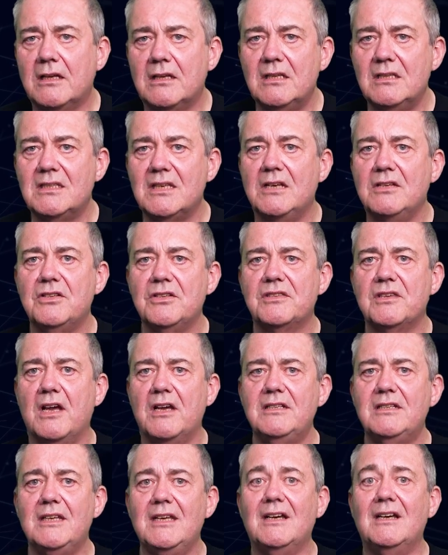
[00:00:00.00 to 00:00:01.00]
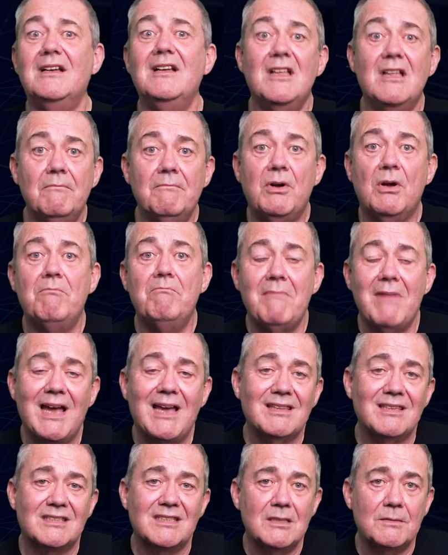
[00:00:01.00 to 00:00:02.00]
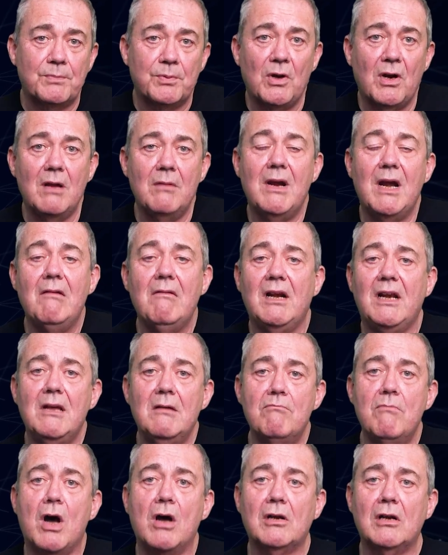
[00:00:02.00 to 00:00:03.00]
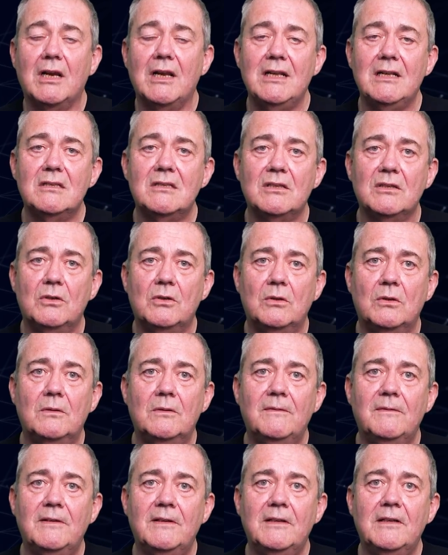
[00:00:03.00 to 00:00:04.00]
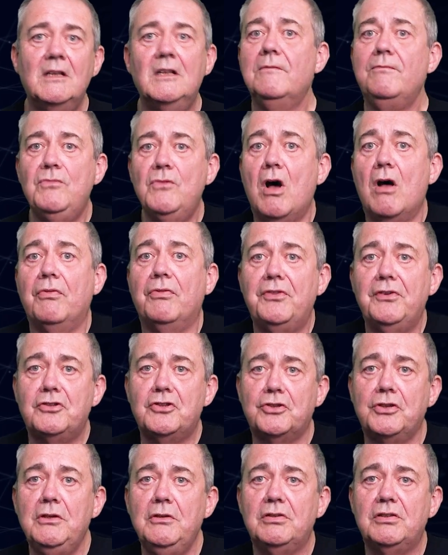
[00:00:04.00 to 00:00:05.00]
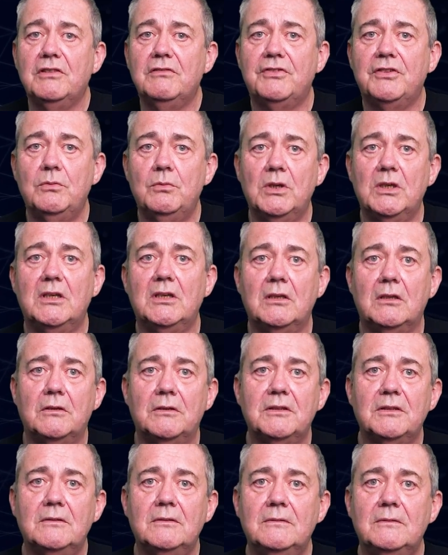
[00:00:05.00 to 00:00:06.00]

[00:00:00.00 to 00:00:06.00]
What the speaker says: a contentious idea, but maths is primarily a modelling tool, not the truth of the world.